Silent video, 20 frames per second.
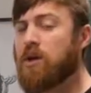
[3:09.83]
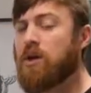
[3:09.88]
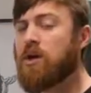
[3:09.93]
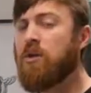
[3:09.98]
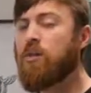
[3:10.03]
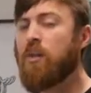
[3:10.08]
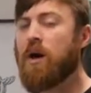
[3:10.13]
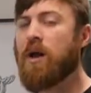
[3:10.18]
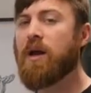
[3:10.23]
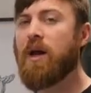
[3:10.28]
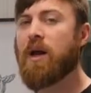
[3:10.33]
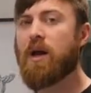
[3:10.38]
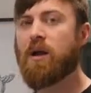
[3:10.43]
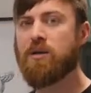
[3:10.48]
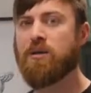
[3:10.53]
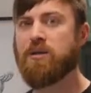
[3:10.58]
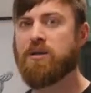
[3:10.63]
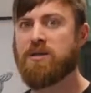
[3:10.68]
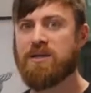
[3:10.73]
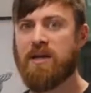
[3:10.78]
you want to
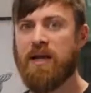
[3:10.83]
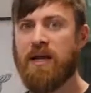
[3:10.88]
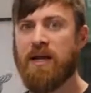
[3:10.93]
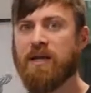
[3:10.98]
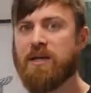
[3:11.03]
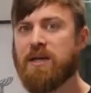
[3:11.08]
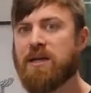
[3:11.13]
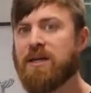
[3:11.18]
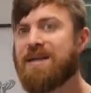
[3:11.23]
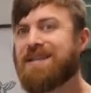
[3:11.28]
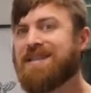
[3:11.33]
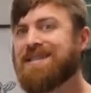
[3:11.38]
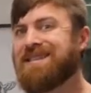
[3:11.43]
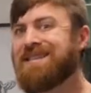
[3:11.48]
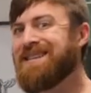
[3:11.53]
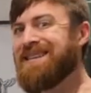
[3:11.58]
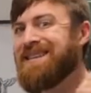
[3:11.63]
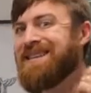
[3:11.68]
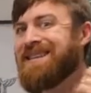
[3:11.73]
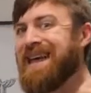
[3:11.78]
understand,
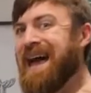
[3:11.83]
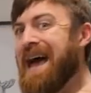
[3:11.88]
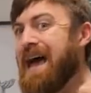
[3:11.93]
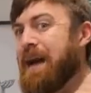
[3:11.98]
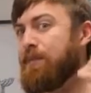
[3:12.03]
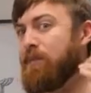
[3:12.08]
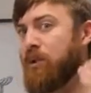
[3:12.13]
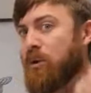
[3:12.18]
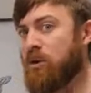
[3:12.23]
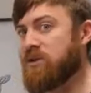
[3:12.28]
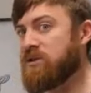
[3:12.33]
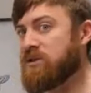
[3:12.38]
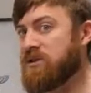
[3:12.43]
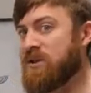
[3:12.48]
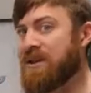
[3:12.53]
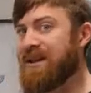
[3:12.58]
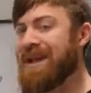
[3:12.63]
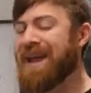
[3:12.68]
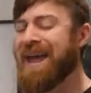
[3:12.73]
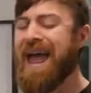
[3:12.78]
did that
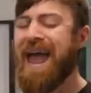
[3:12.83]
person